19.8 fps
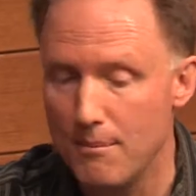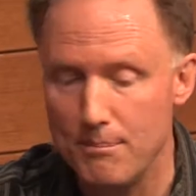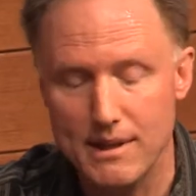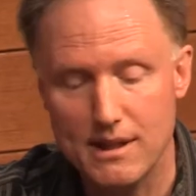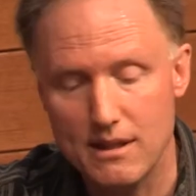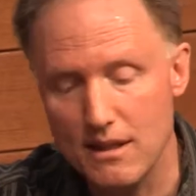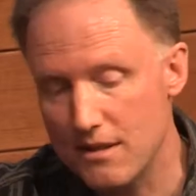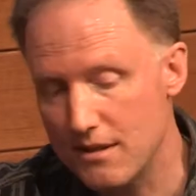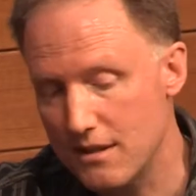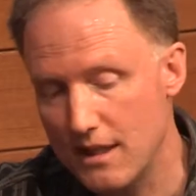
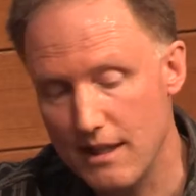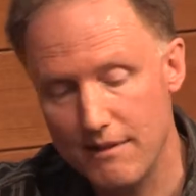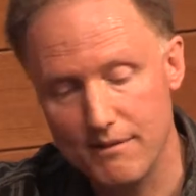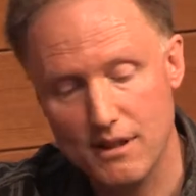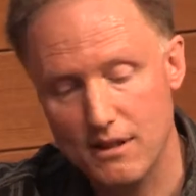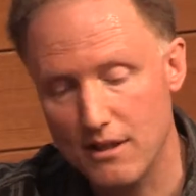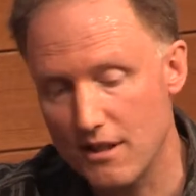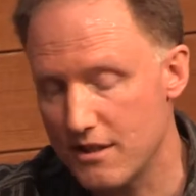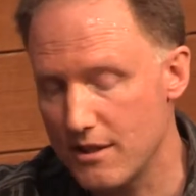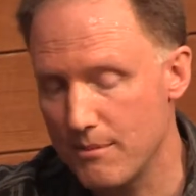because they have
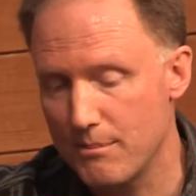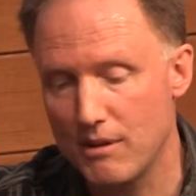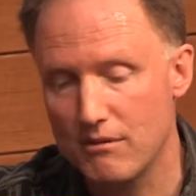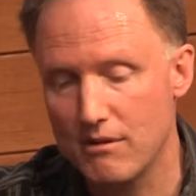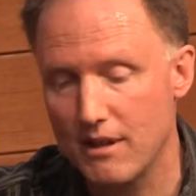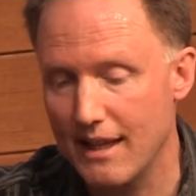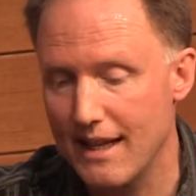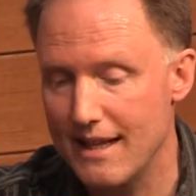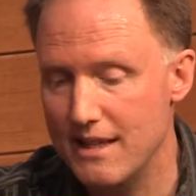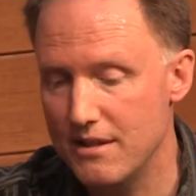the customer
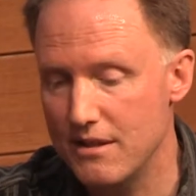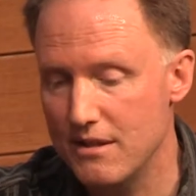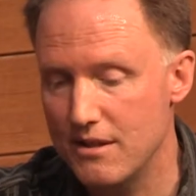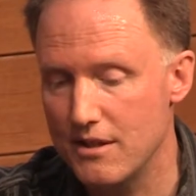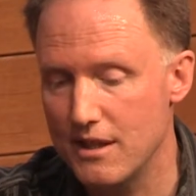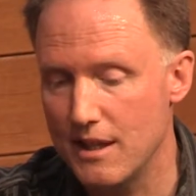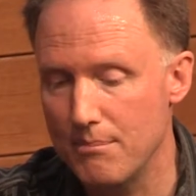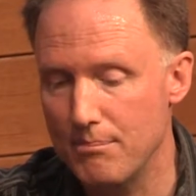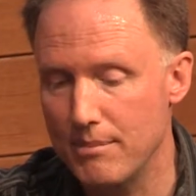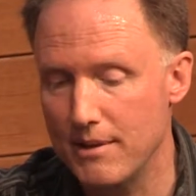
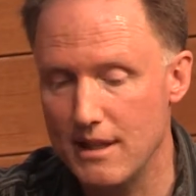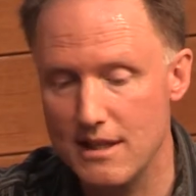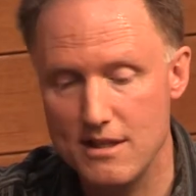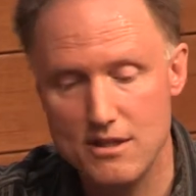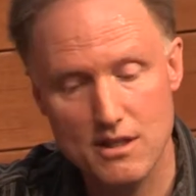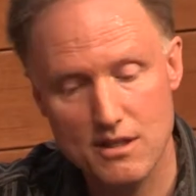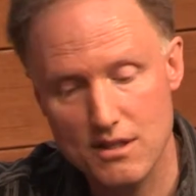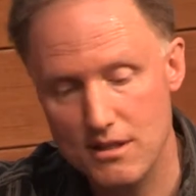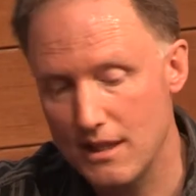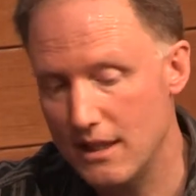relationship. They
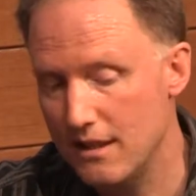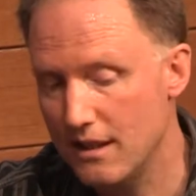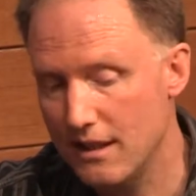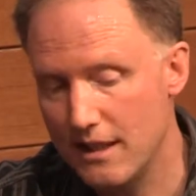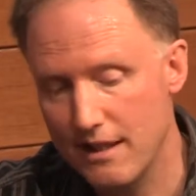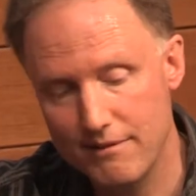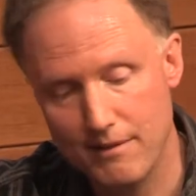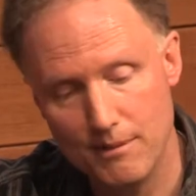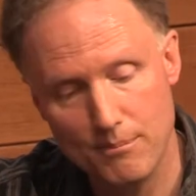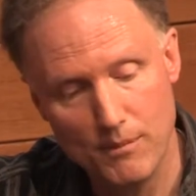just need to
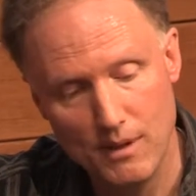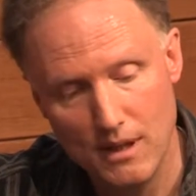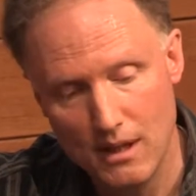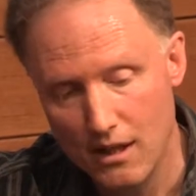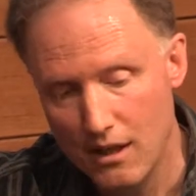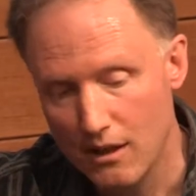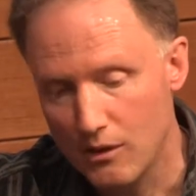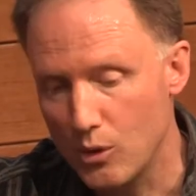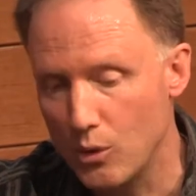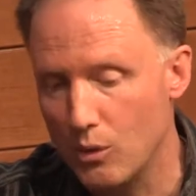give them
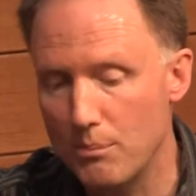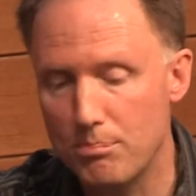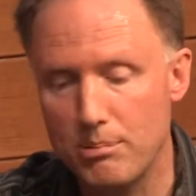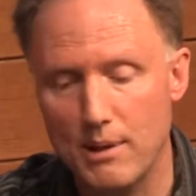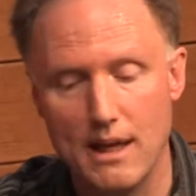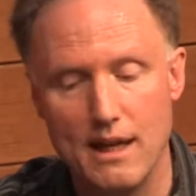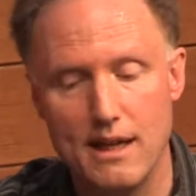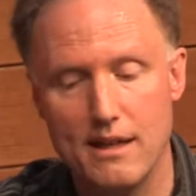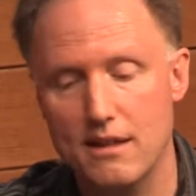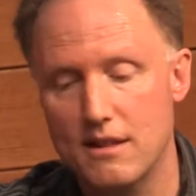cool
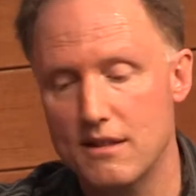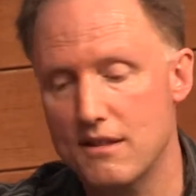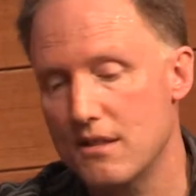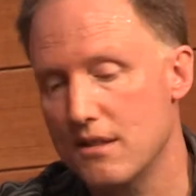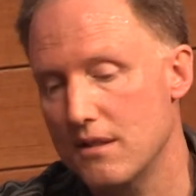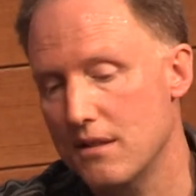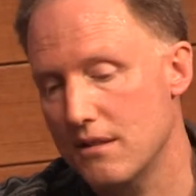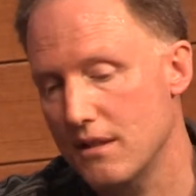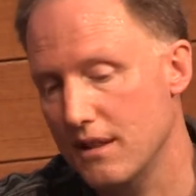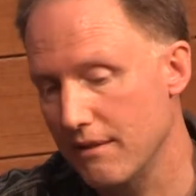
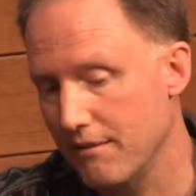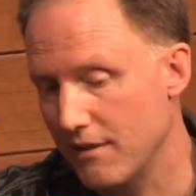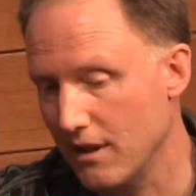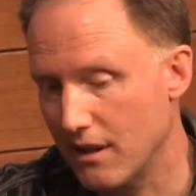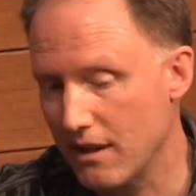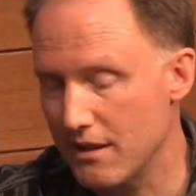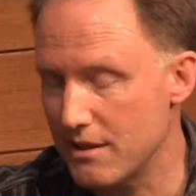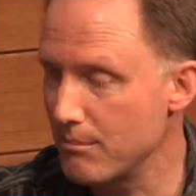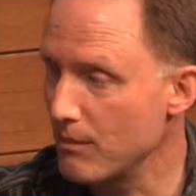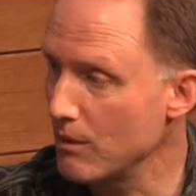products, give the
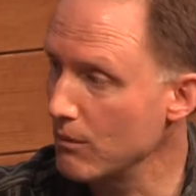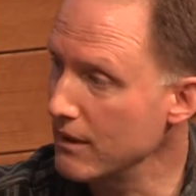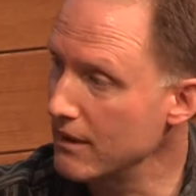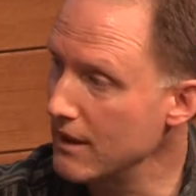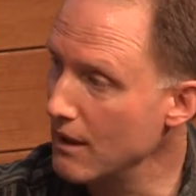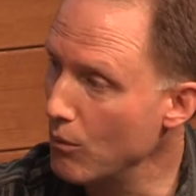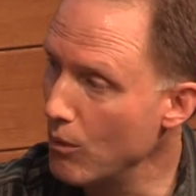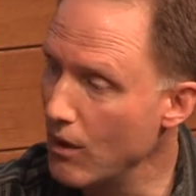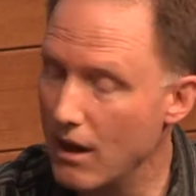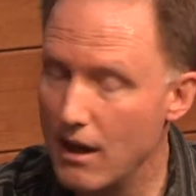customer what
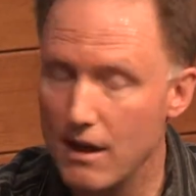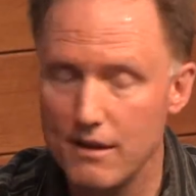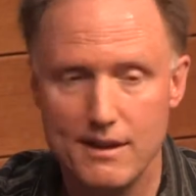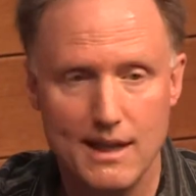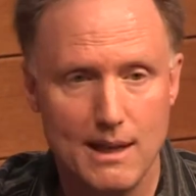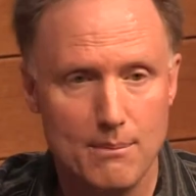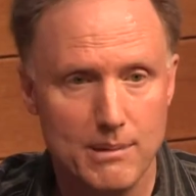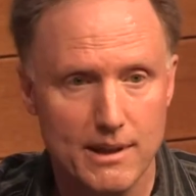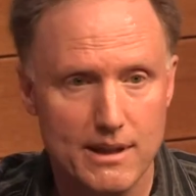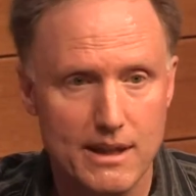they want,
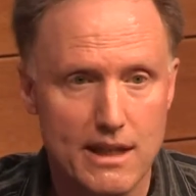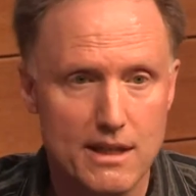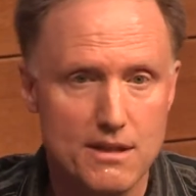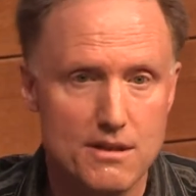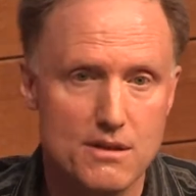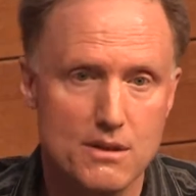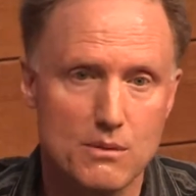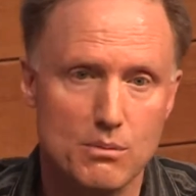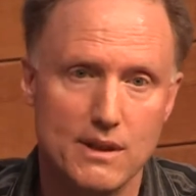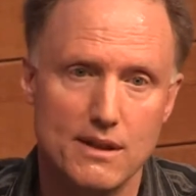the
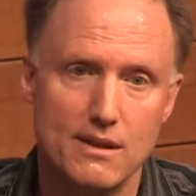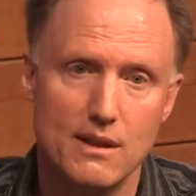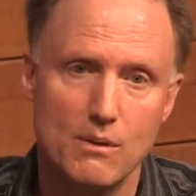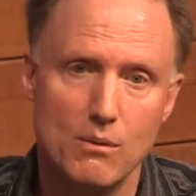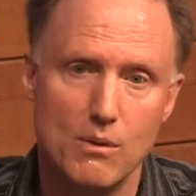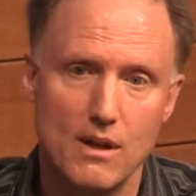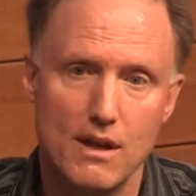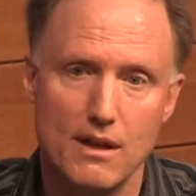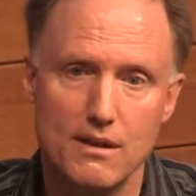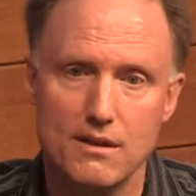applications what they
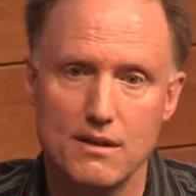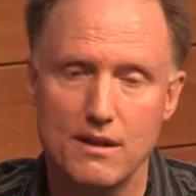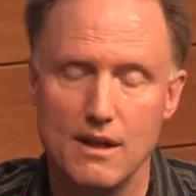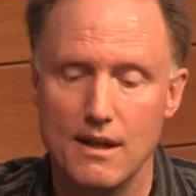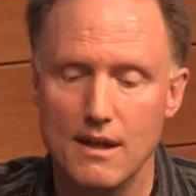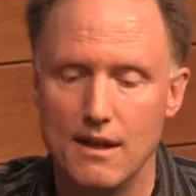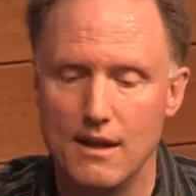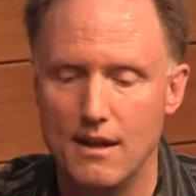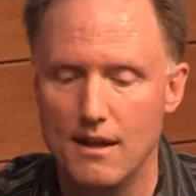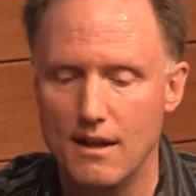want,
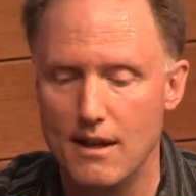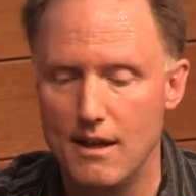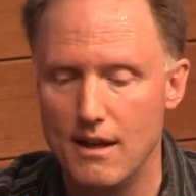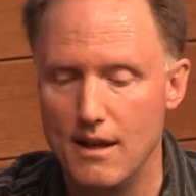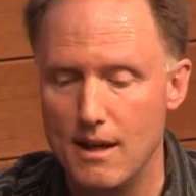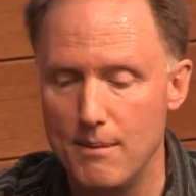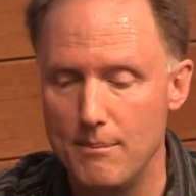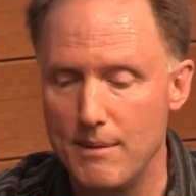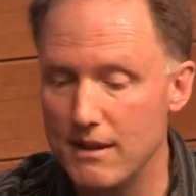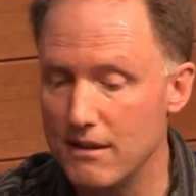
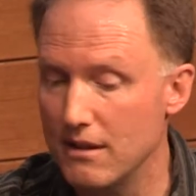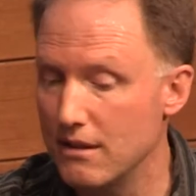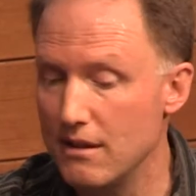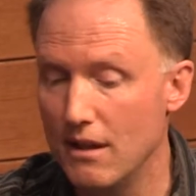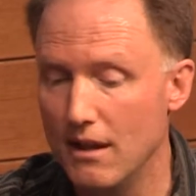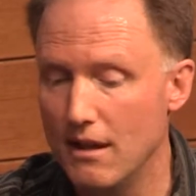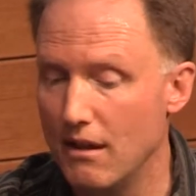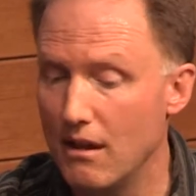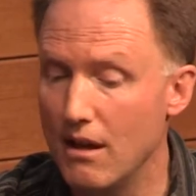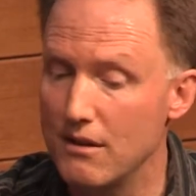
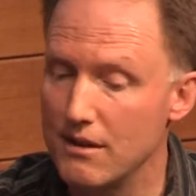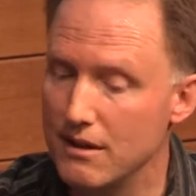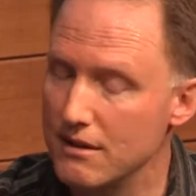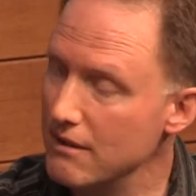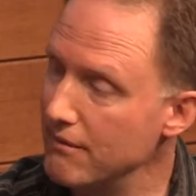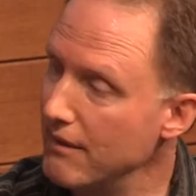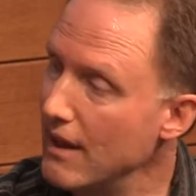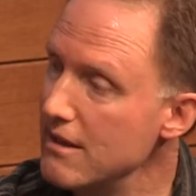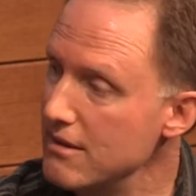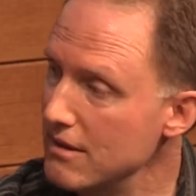and on the
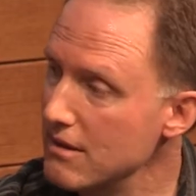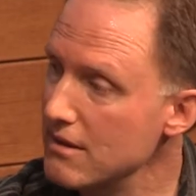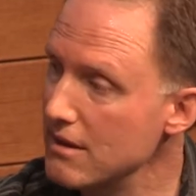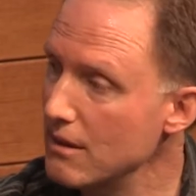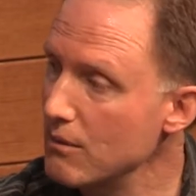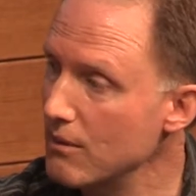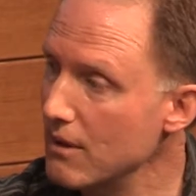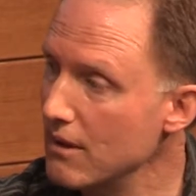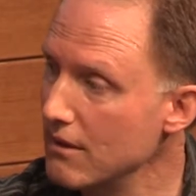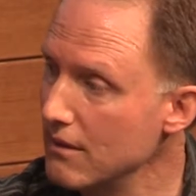devices
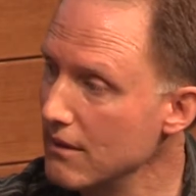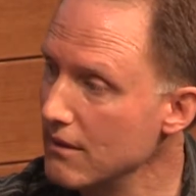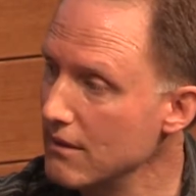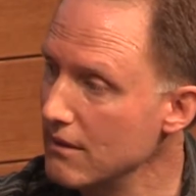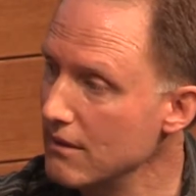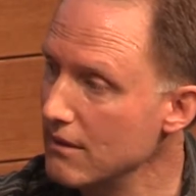they want.